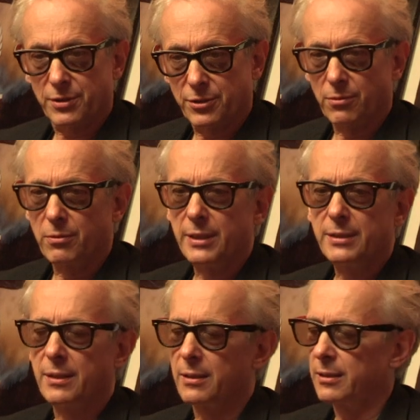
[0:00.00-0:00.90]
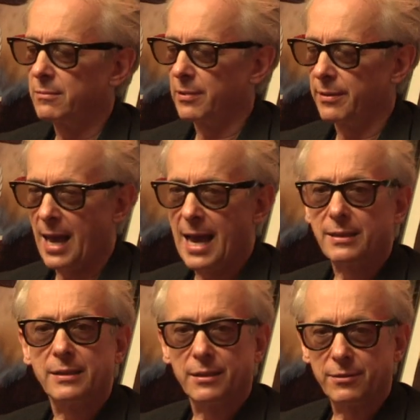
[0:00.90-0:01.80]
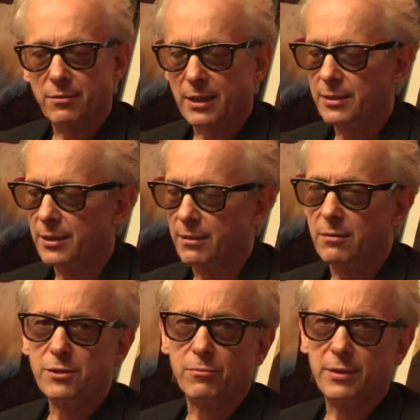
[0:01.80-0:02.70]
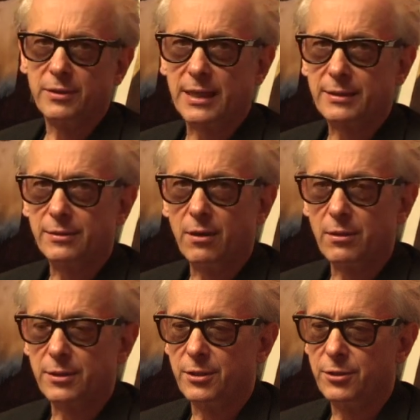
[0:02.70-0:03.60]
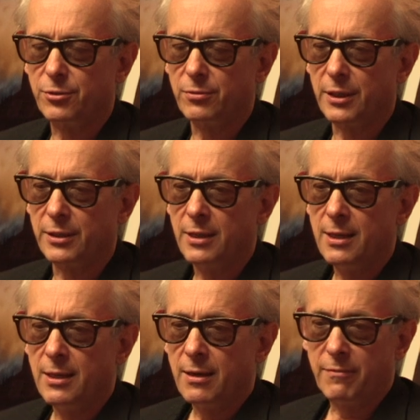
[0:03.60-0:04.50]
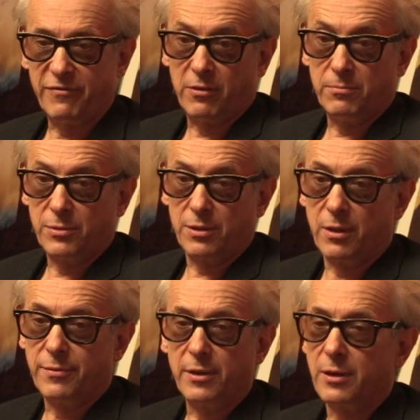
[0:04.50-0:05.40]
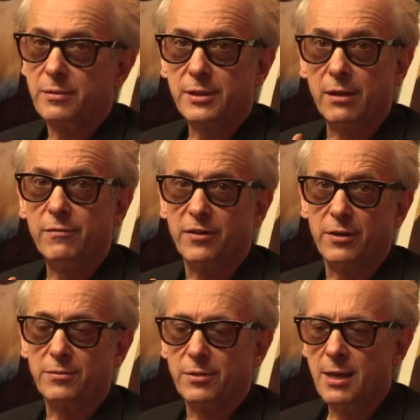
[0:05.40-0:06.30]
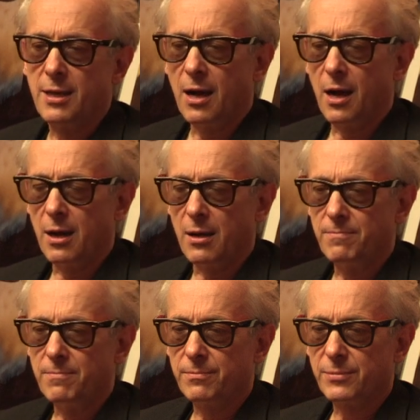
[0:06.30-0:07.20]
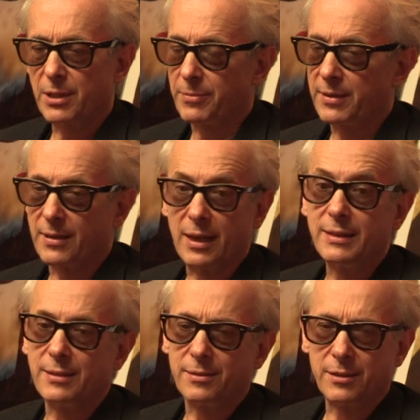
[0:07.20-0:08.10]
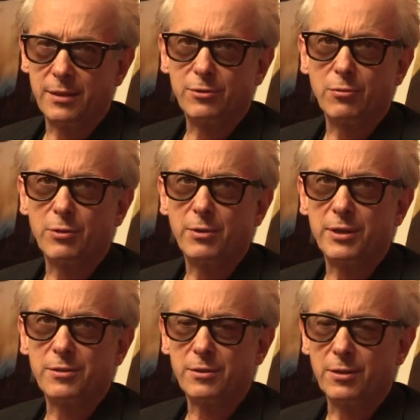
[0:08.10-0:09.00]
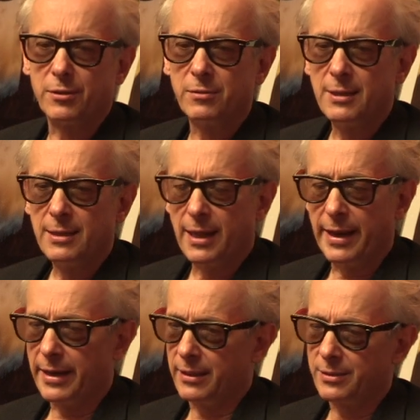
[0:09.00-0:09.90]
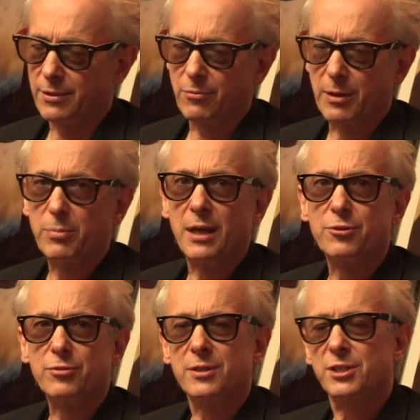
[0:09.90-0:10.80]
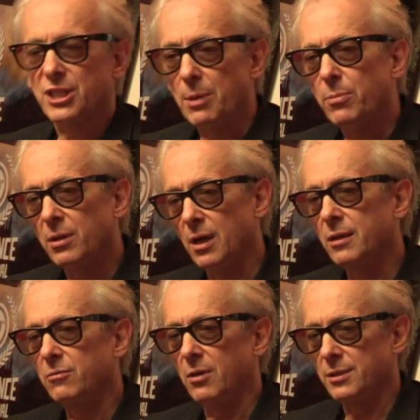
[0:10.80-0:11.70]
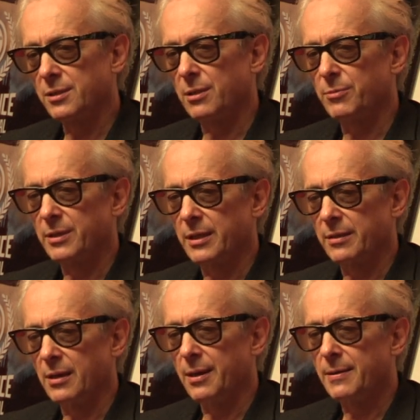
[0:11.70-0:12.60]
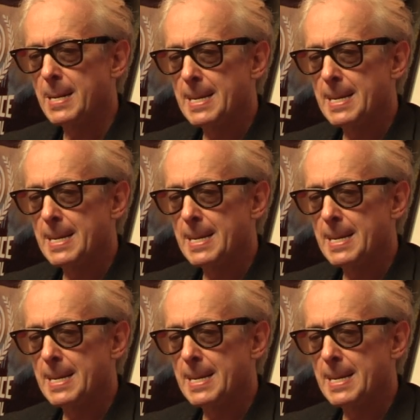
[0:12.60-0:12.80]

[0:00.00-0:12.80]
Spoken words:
with storytelling, with acting and directing, and also with technology, shooting films on their cell phones, something that I didn't see 21 years ago, and it's a great pleasure to stumble across someone like that.